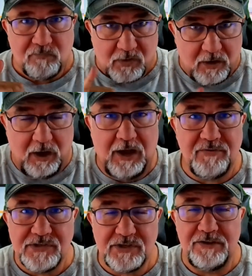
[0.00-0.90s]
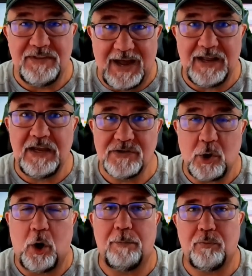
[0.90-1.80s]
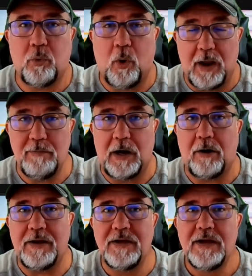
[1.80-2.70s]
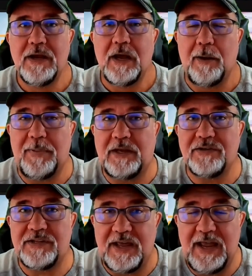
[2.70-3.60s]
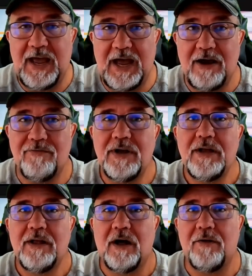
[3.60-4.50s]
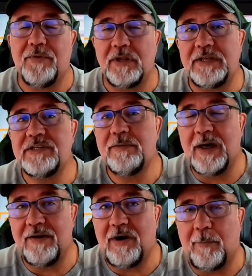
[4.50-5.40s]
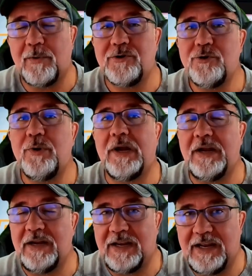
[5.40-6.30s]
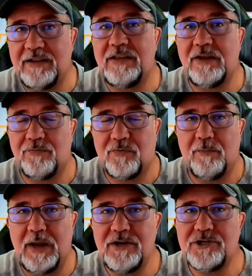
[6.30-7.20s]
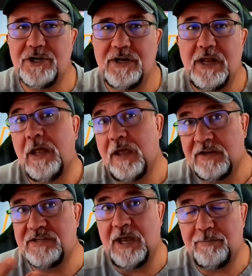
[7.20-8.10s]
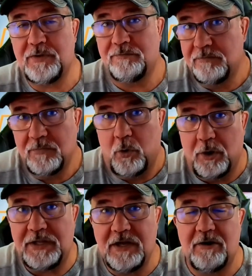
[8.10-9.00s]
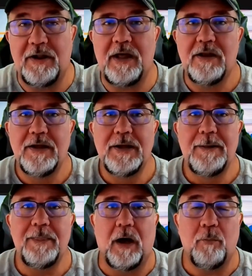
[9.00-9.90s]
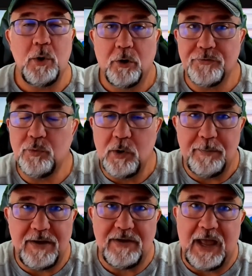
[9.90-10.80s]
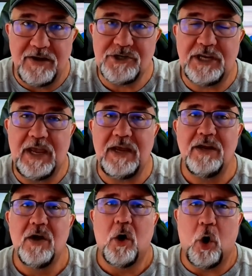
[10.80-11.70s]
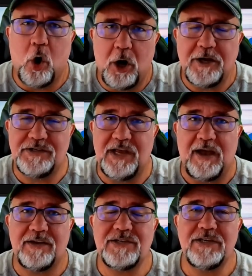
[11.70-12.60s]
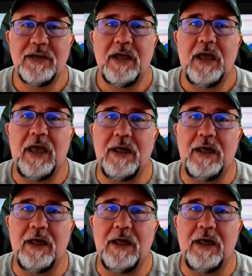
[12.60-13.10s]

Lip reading: Obviously, that is our primary because they have the least amount of opportunity to get the information except on the internet. We also want to be able to educate architects and